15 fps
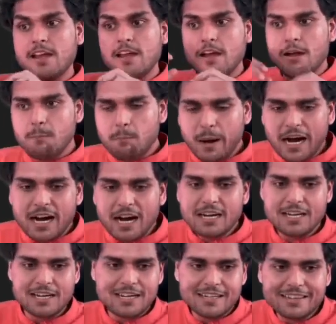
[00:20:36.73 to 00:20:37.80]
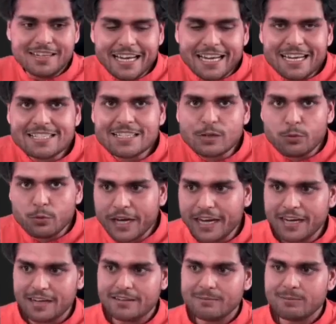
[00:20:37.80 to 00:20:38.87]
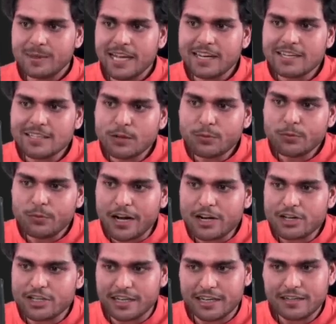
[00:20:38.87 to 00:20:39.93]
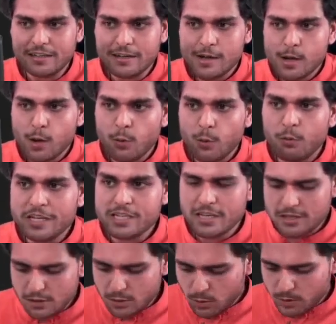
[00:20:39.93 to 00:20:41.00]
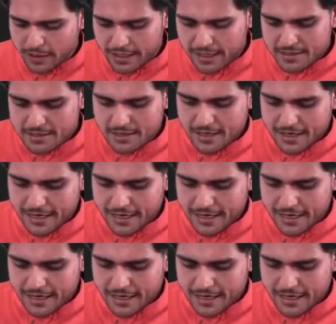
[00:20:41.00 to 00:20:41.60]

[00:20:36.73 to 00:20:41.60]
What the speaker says: But there is a way, there is a function which is known as